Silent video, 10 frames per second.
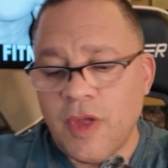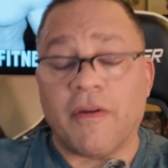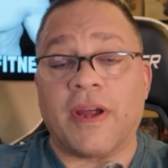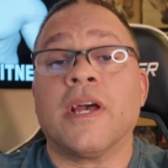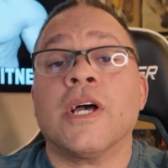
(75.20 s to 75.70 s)
All
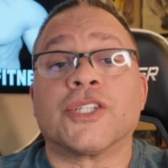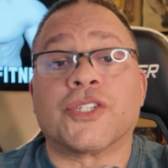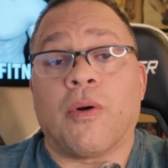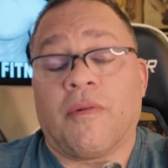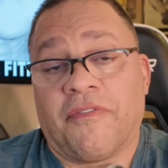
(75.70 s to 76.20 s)
right,
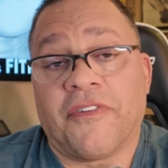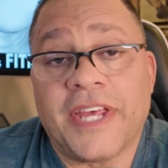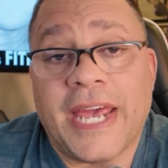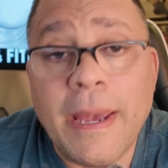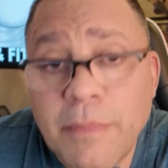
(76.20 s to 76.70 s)
so for
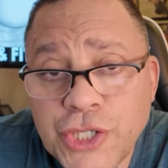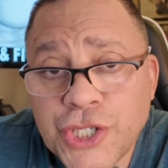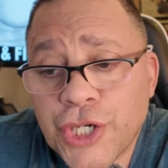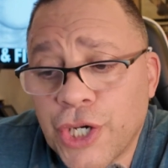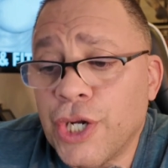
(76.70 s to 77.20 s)
the
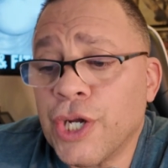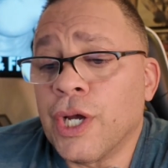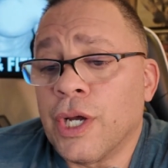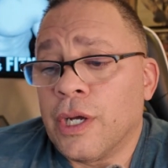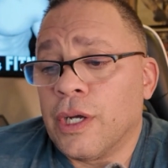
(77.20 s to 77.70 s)
amateur,
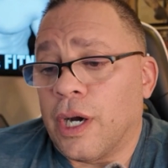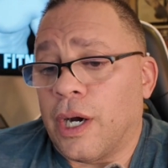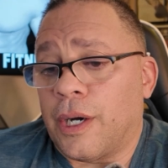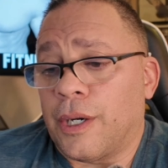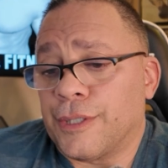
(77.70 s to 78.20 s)

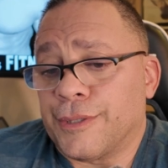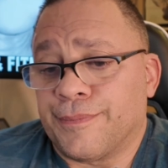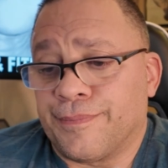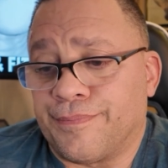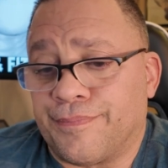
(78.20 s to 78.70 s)

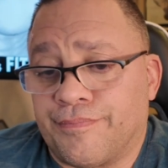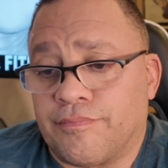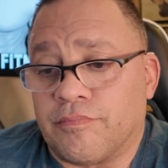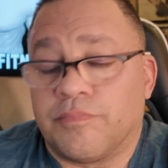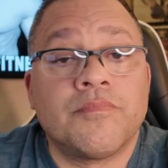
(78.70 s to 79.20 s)

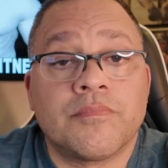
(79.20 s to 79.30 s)
somebody